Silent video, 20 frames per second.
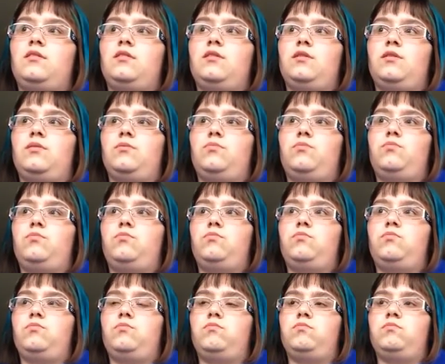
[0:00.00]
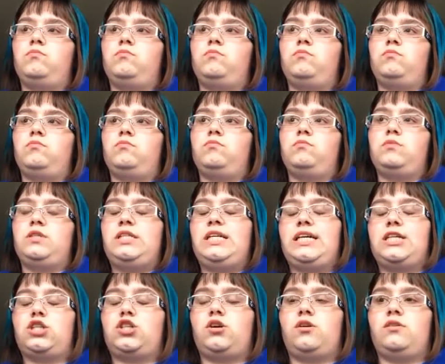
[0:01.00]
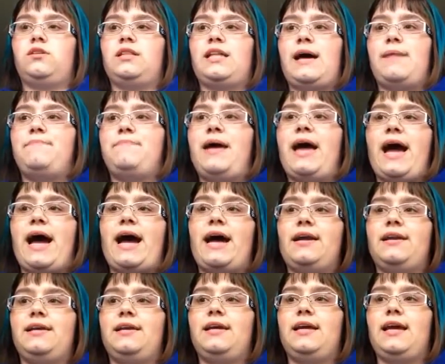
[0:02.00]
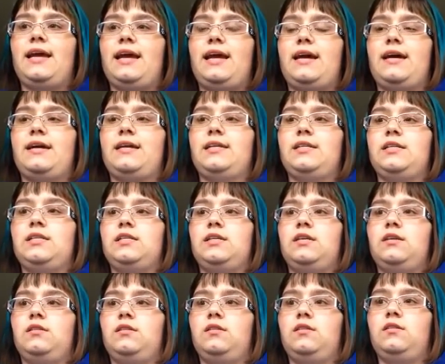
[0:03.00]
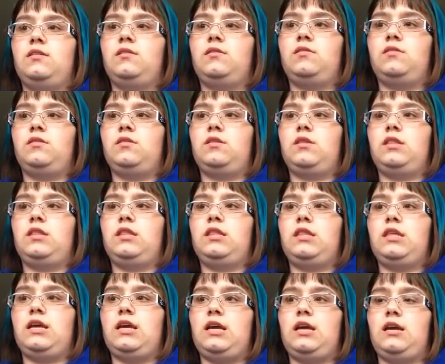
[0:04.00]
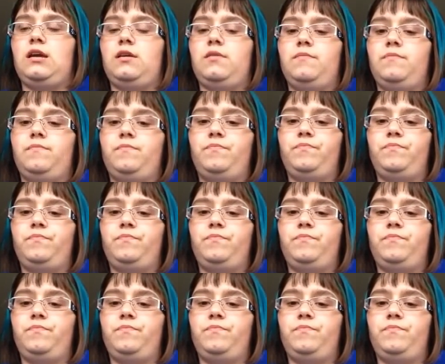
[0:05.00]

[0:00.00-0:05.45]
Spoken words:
the tics aren't that bad, and the